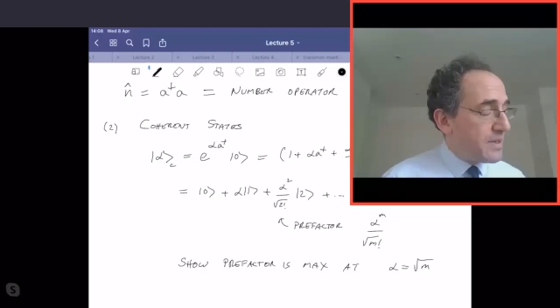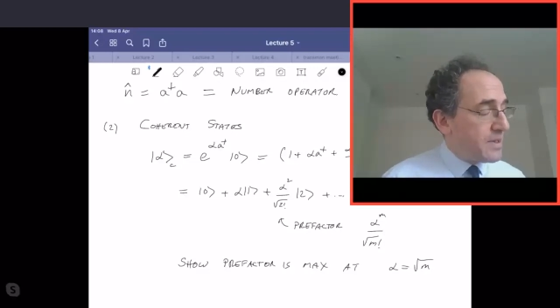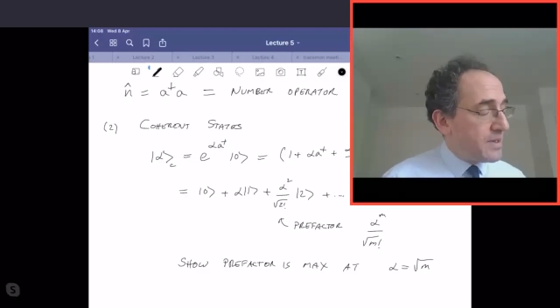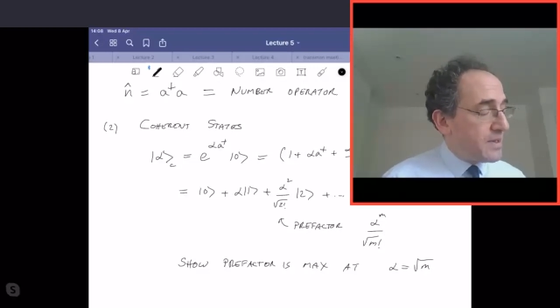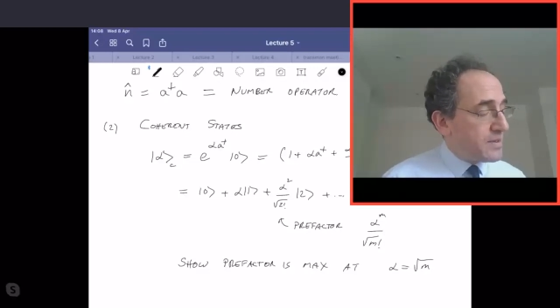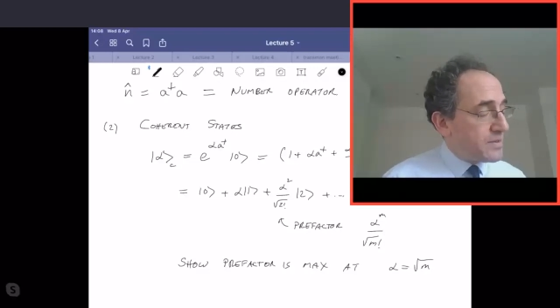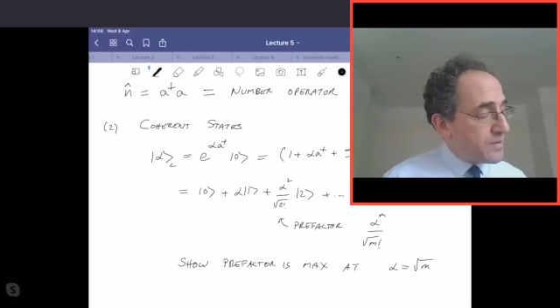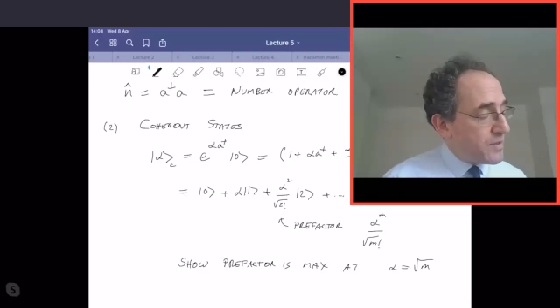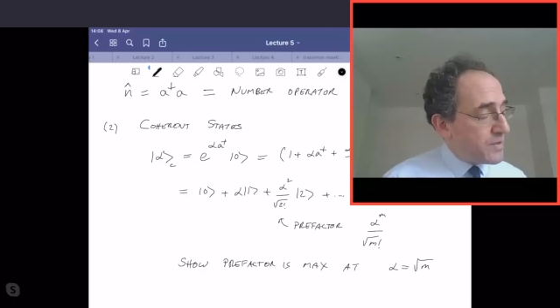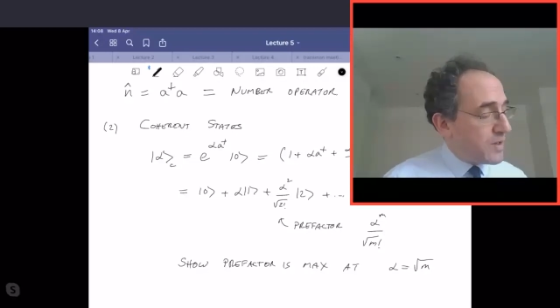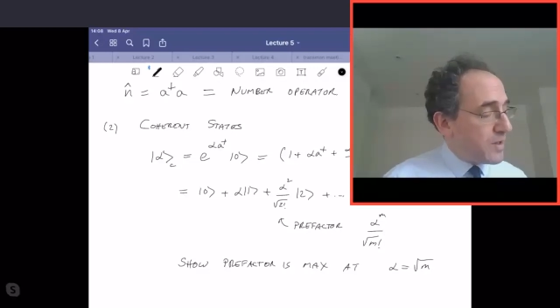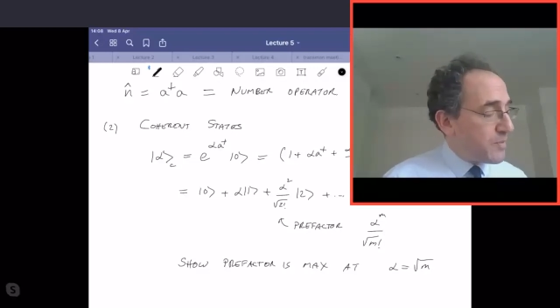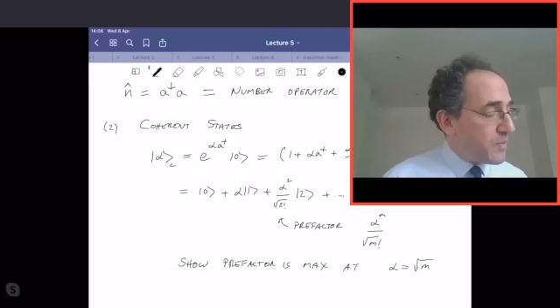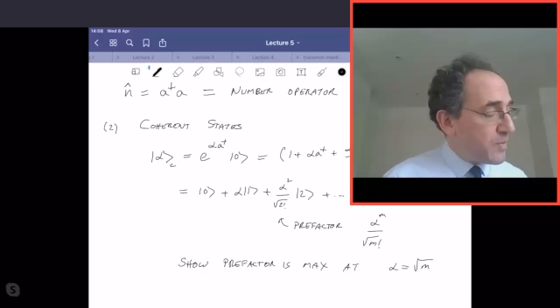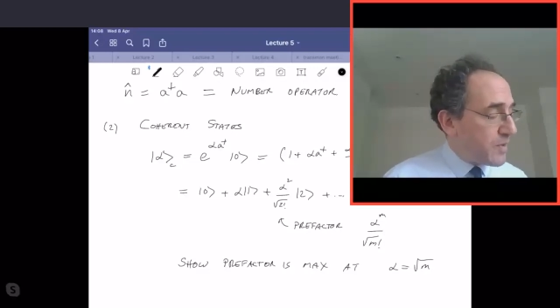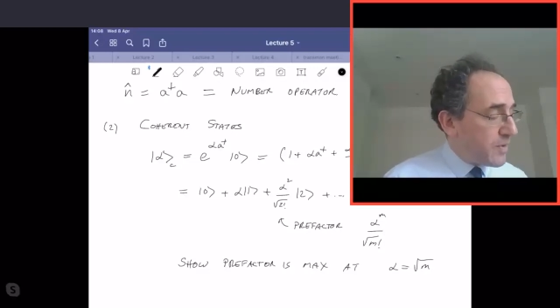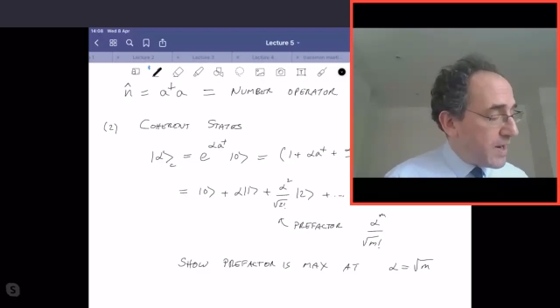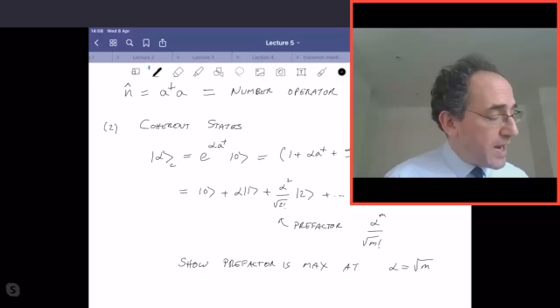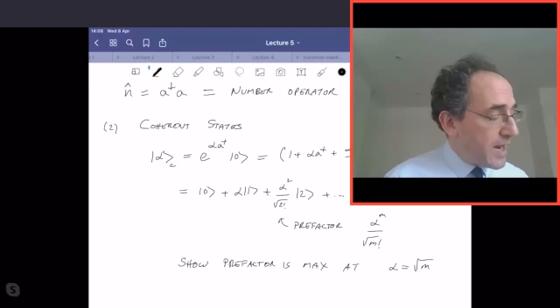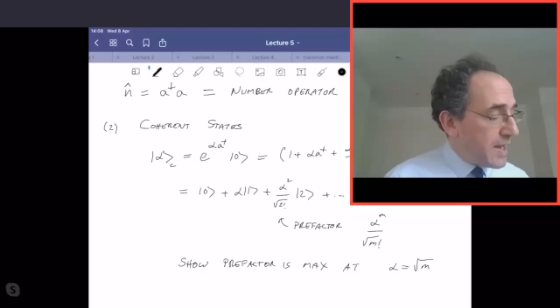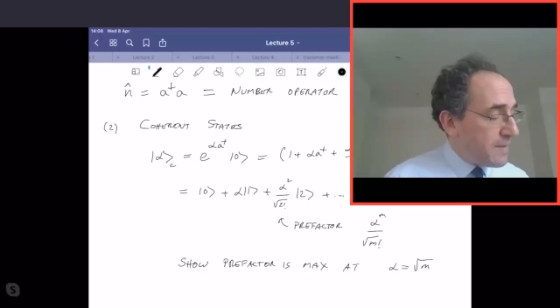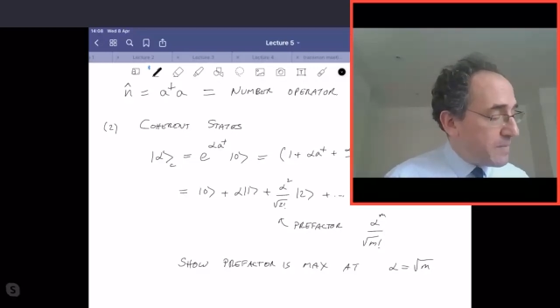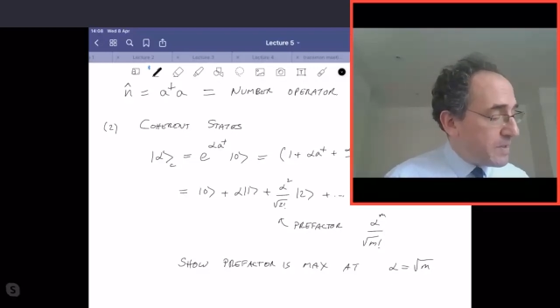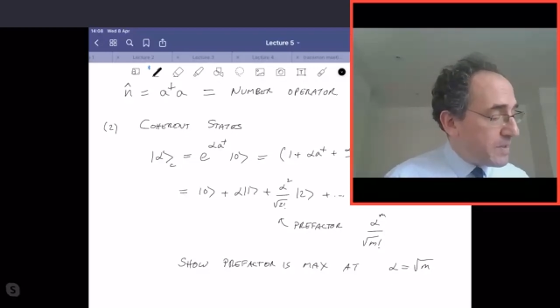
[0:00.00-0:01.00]
term, or
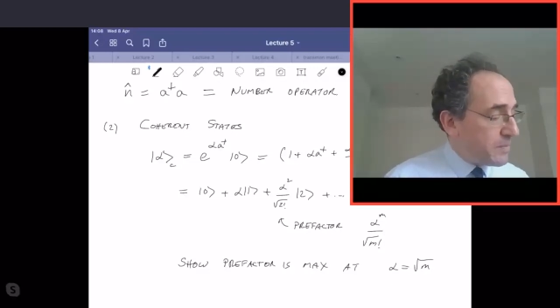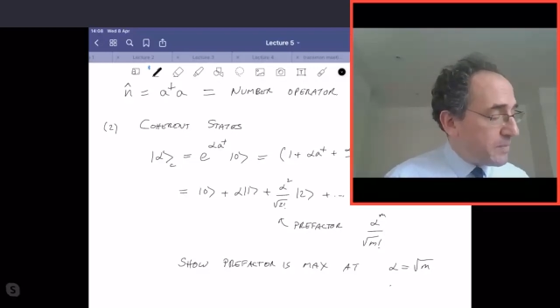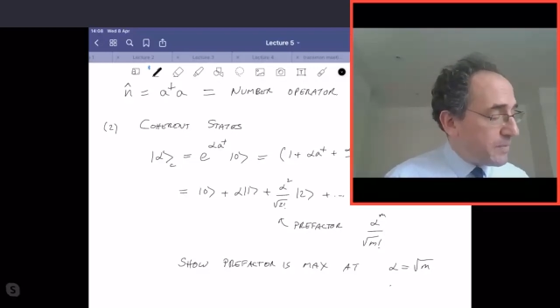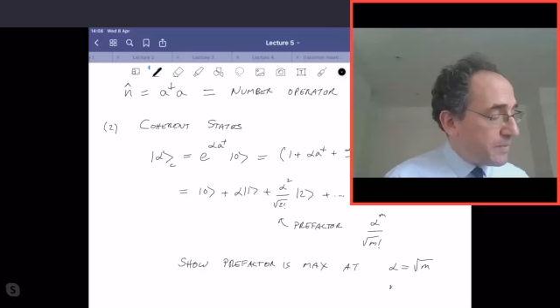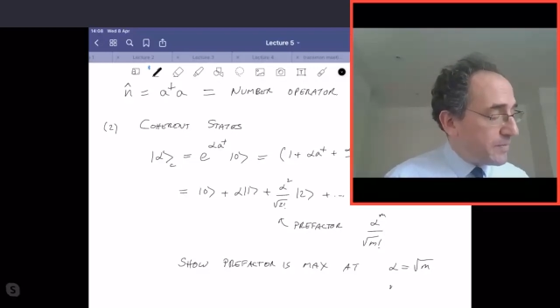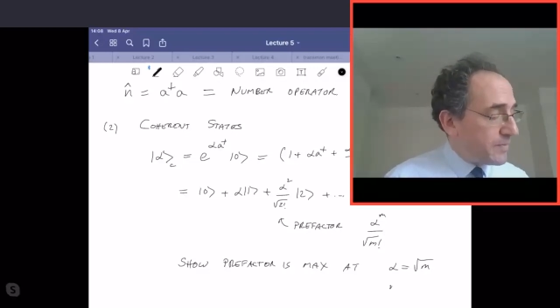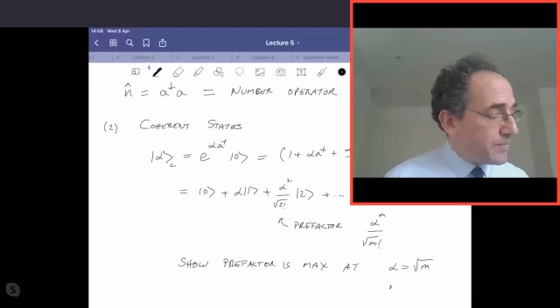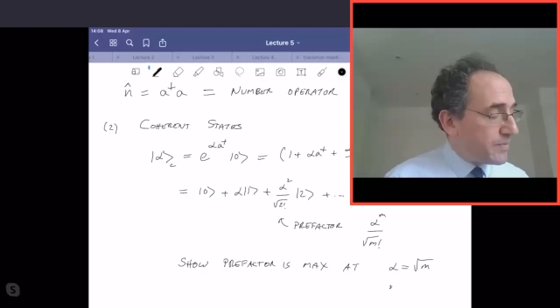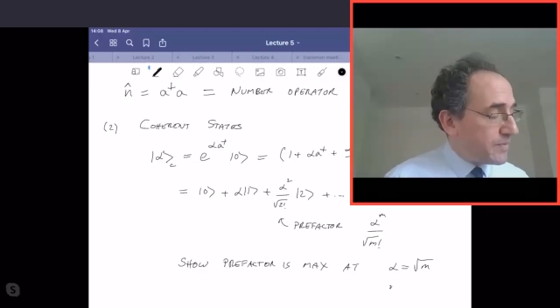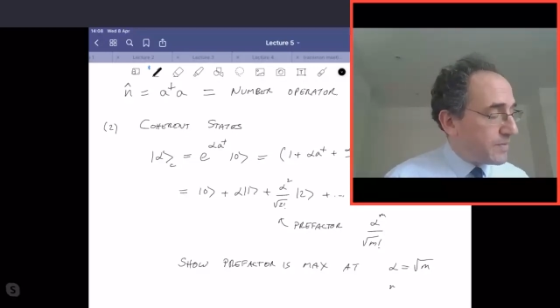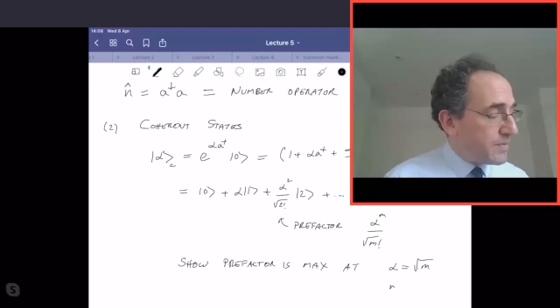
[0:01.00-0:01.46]
m equals